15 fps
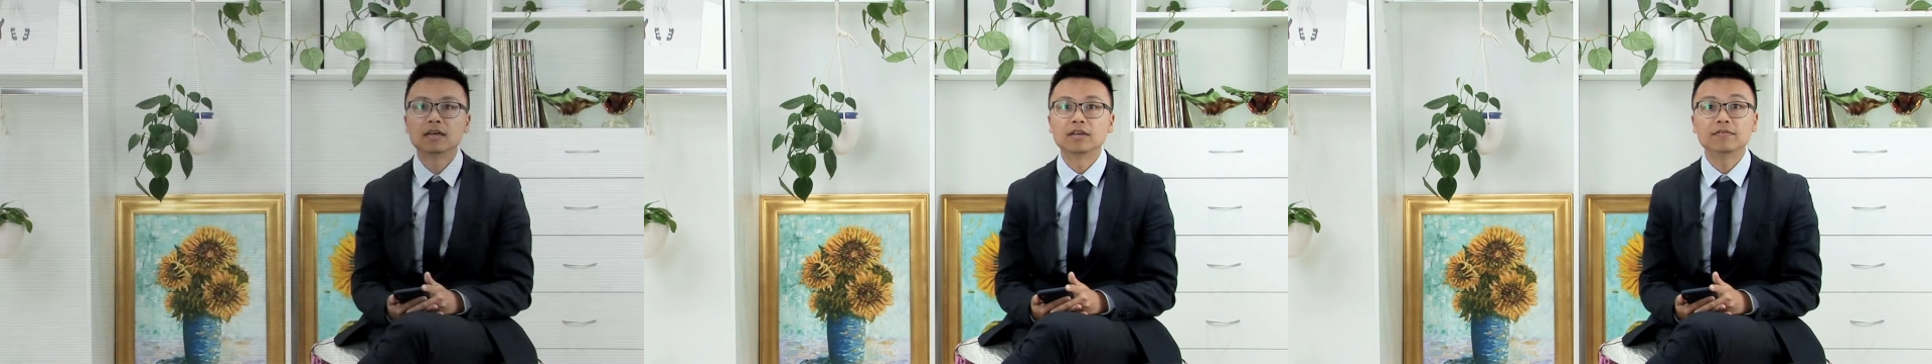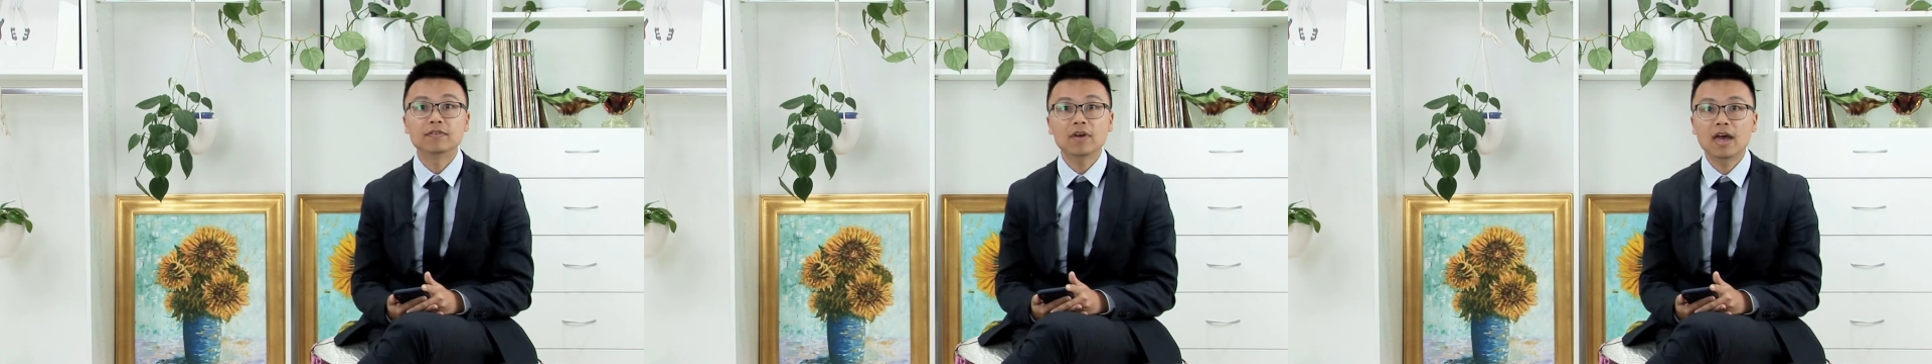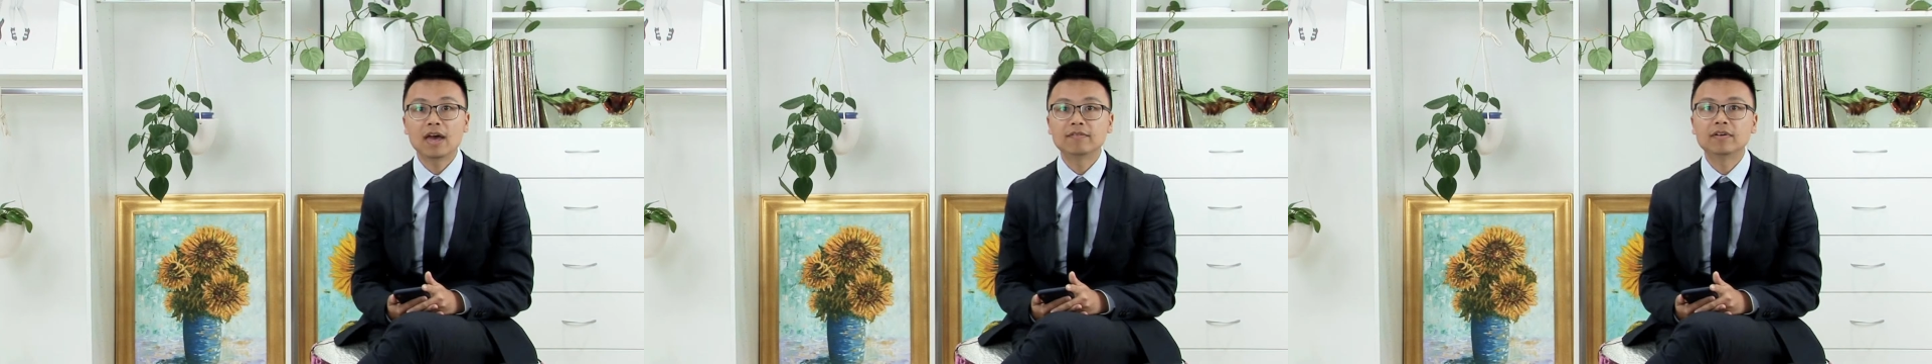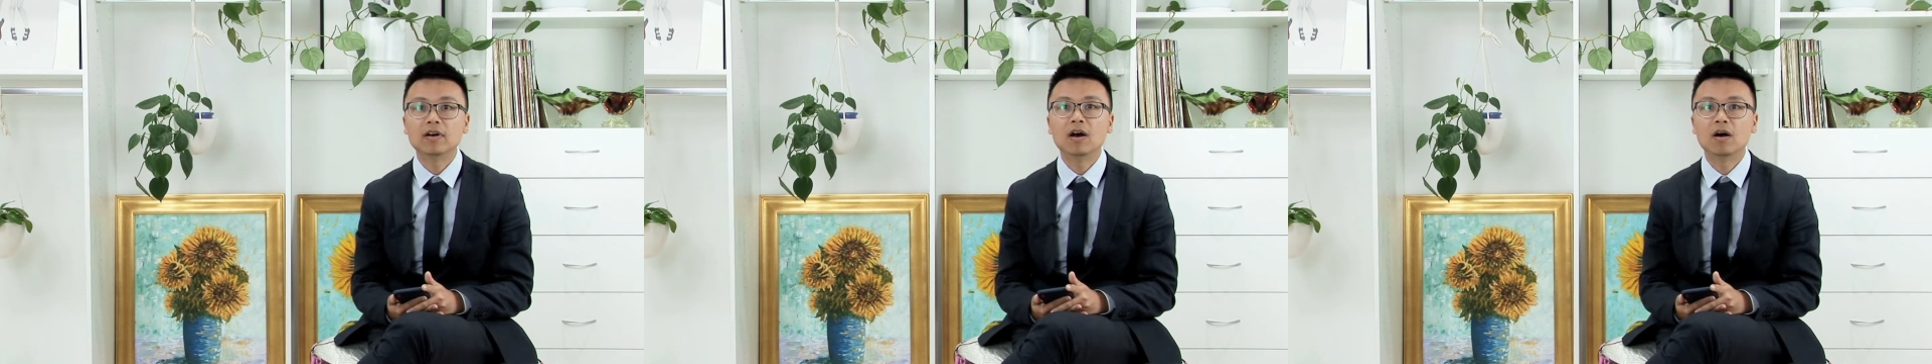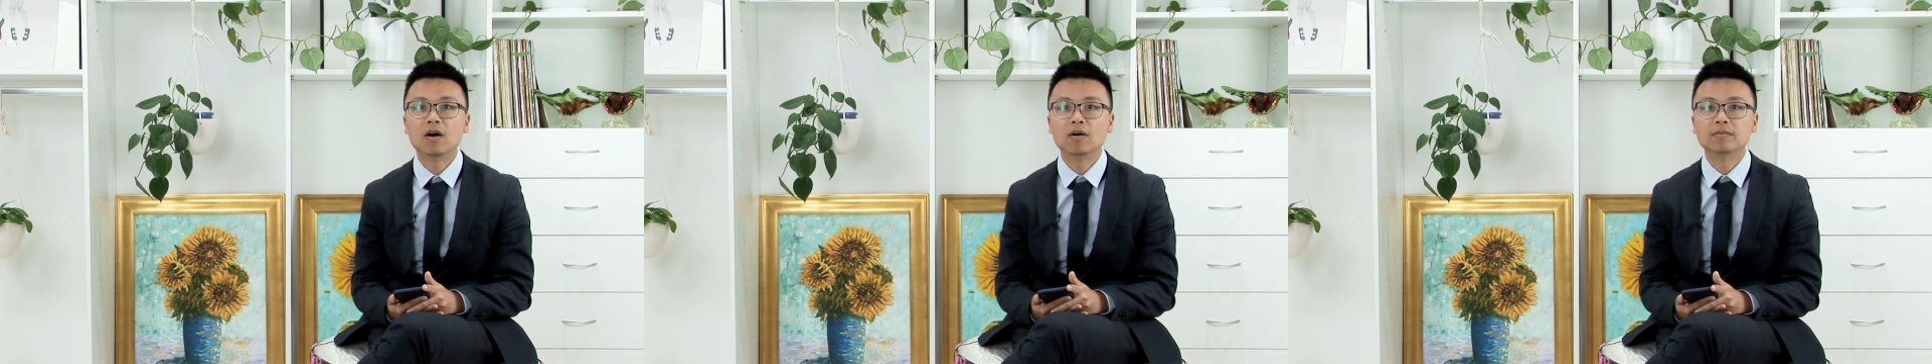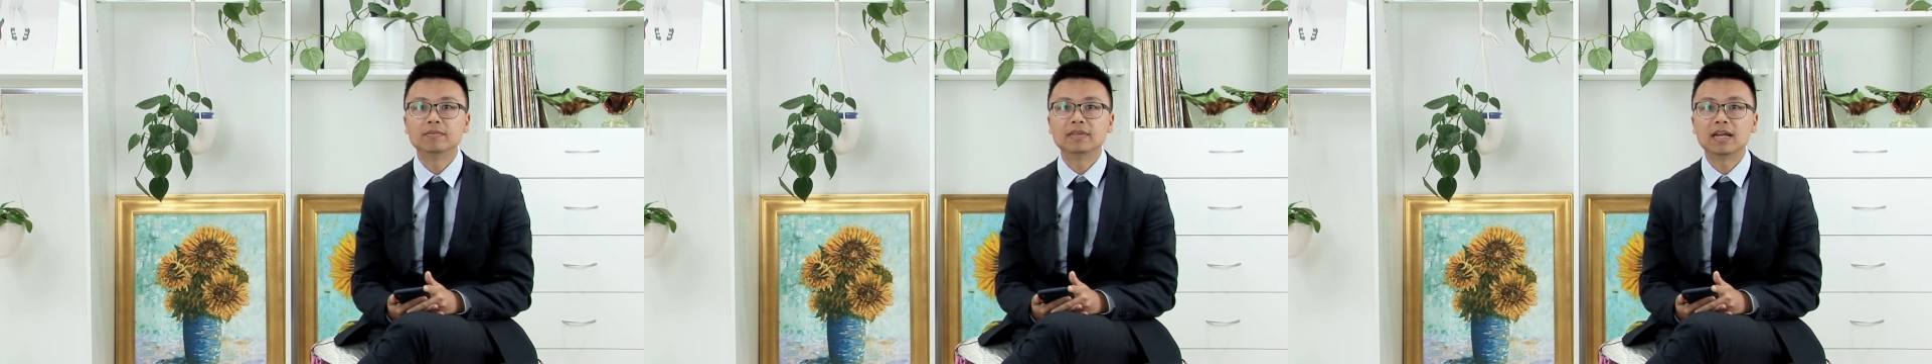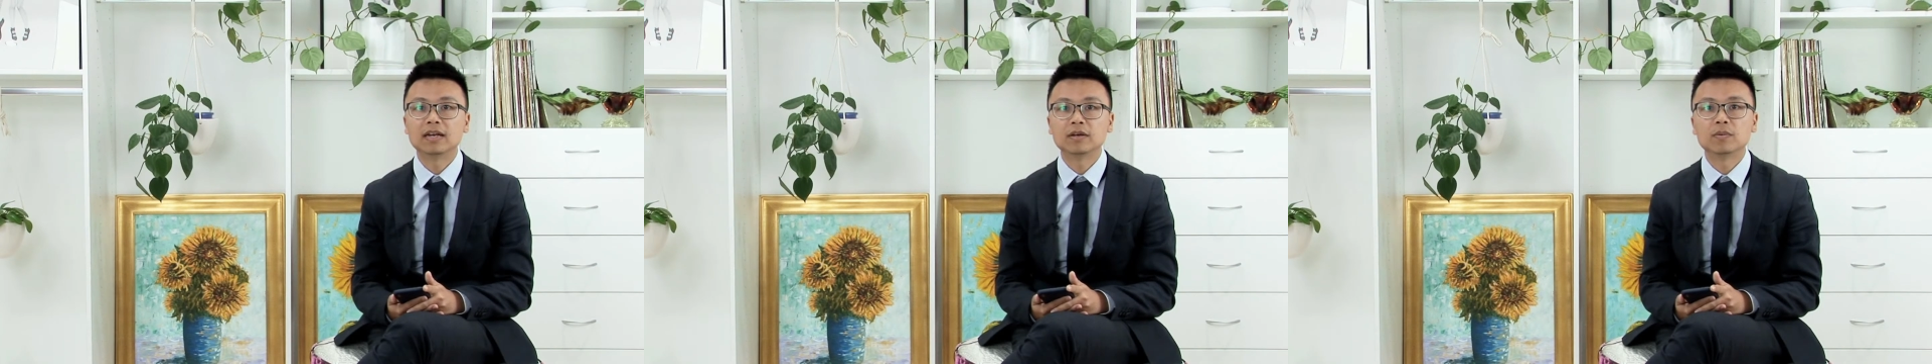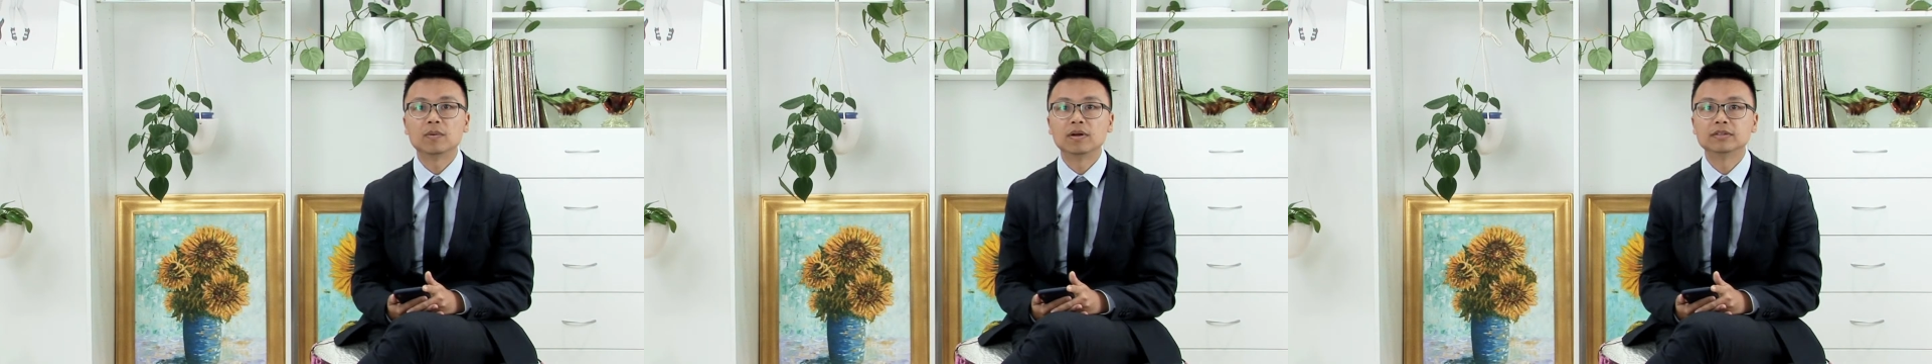If you have a home that
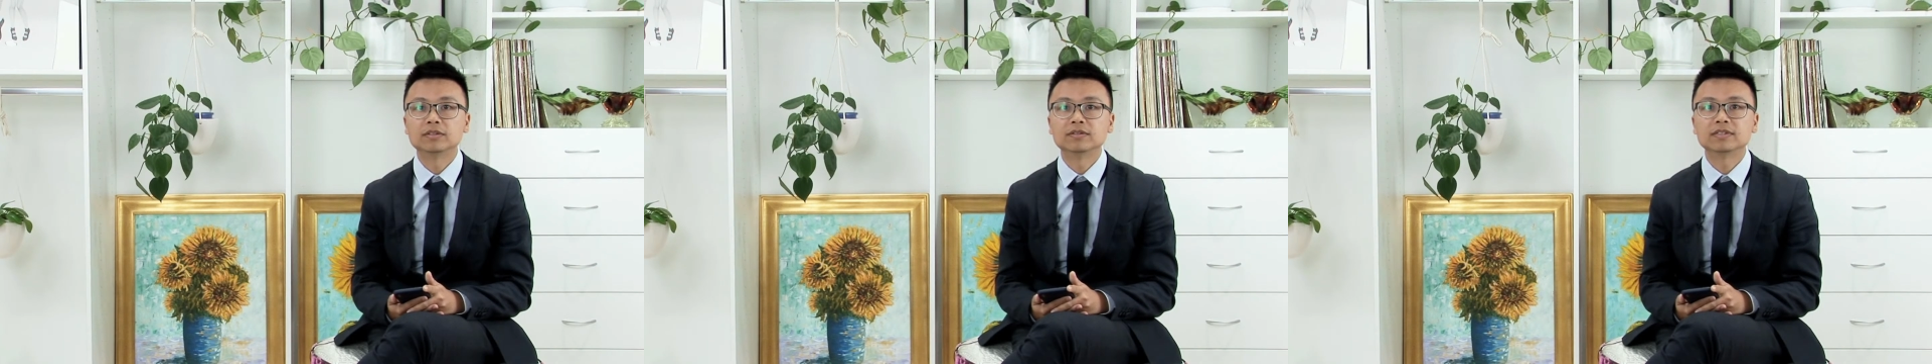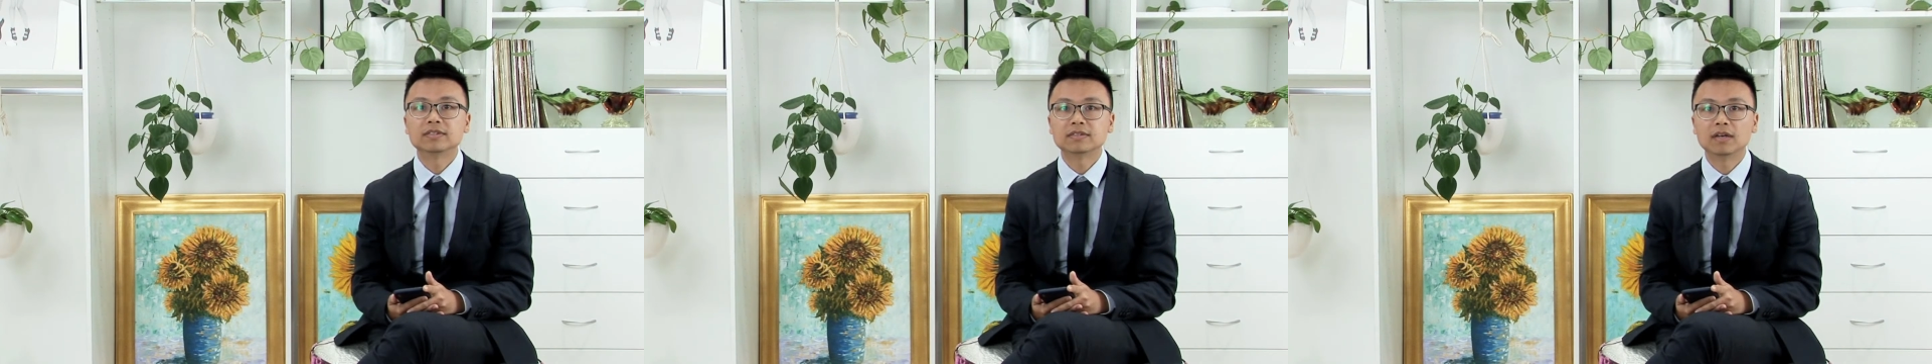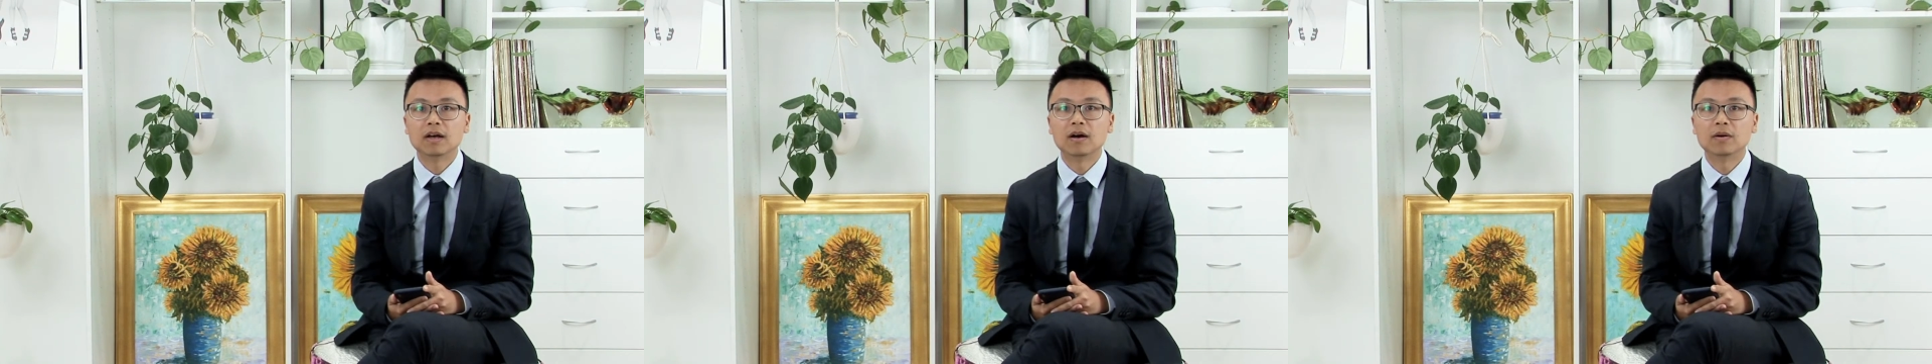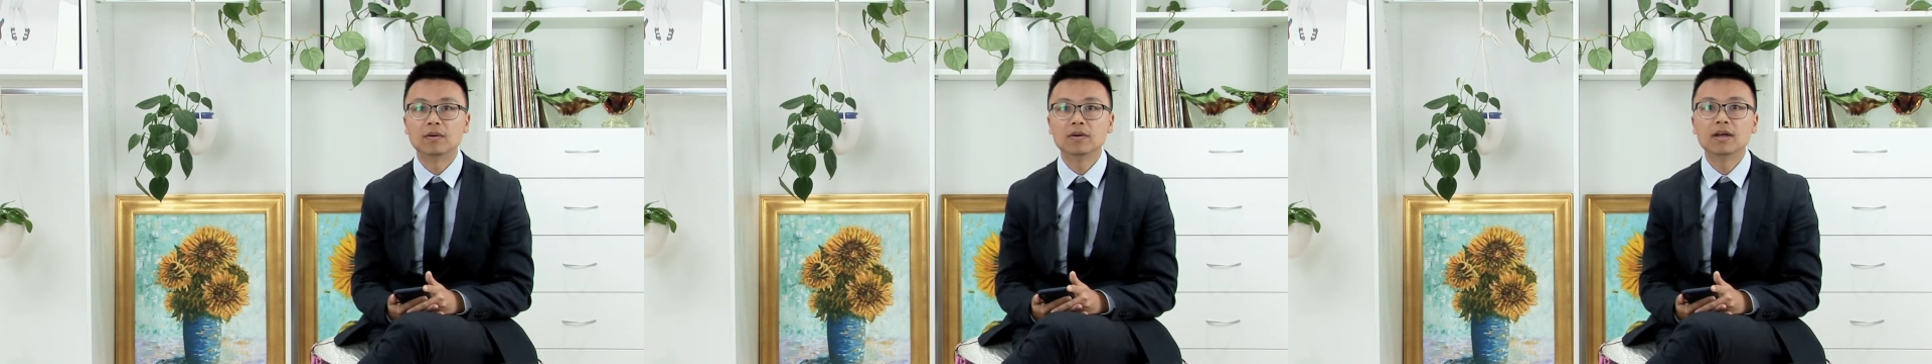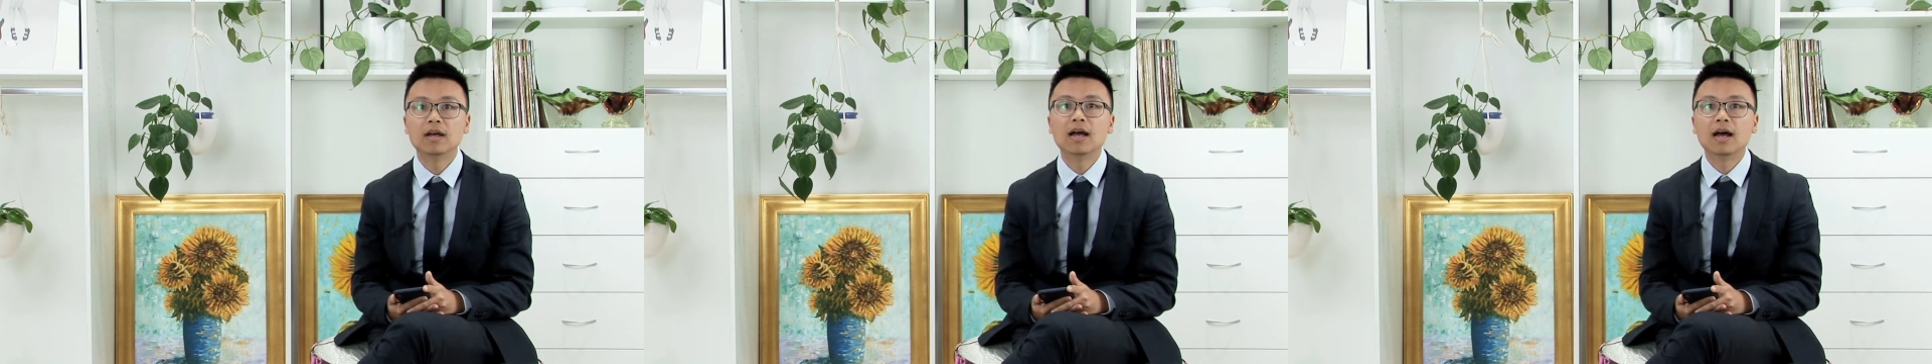you want to sell,